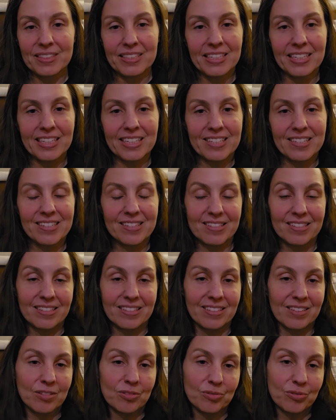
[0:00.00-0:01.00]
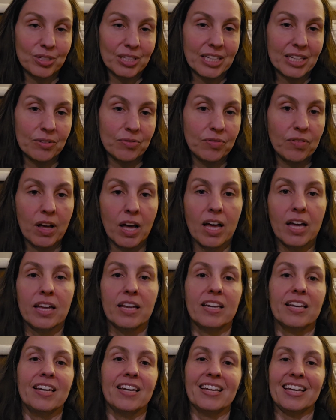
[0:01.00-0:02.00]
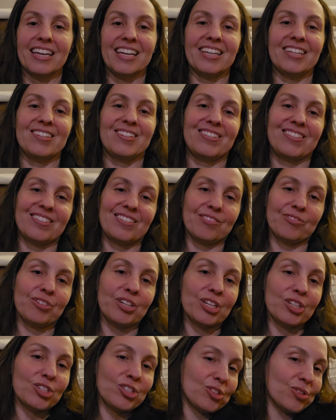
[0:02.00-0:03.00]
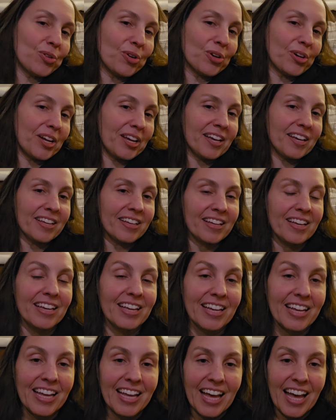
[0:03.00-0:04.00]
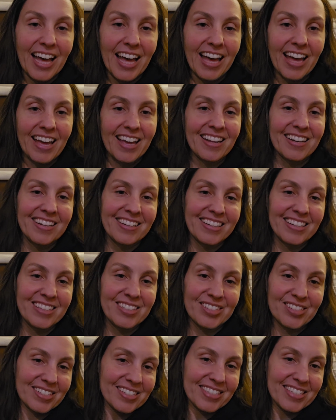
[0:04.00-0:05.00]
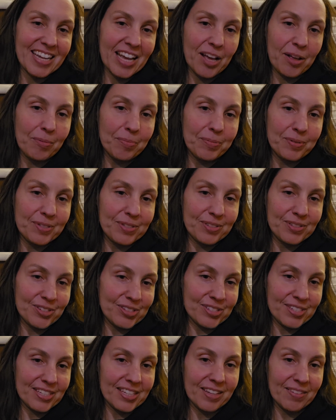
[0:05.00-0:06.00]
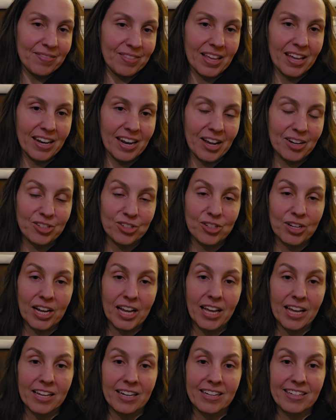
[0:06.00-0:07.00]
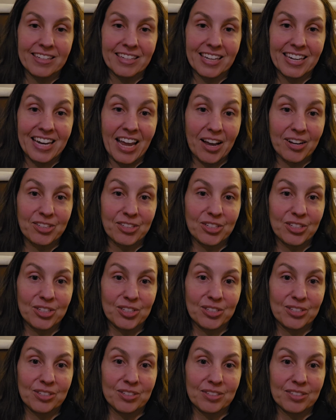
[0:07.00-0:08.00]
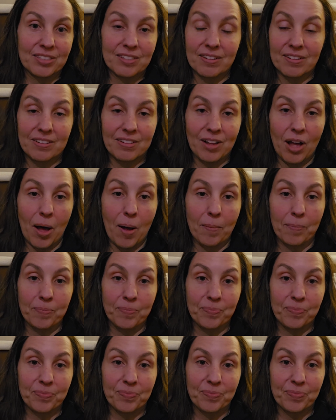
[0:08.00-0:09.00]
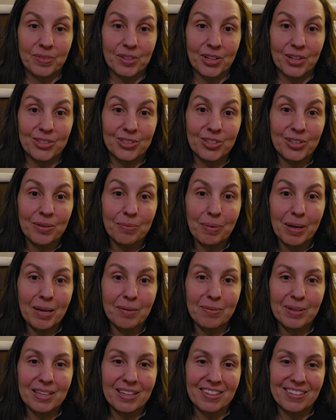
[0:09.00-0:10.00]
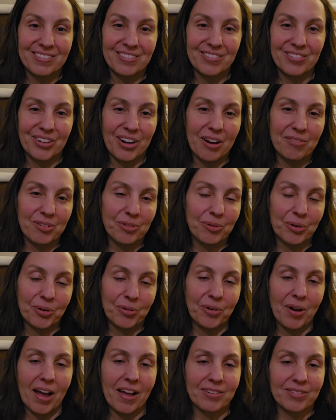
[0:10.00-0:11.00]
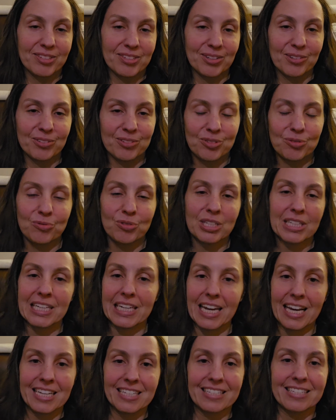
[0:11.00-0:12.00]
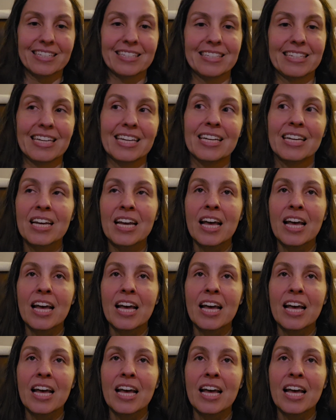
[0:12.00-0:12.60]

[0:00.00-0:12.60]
It's really fun, it's reassuring, and it just helps just give that extra added connection to the baby for everyone around. So it's really nice to see.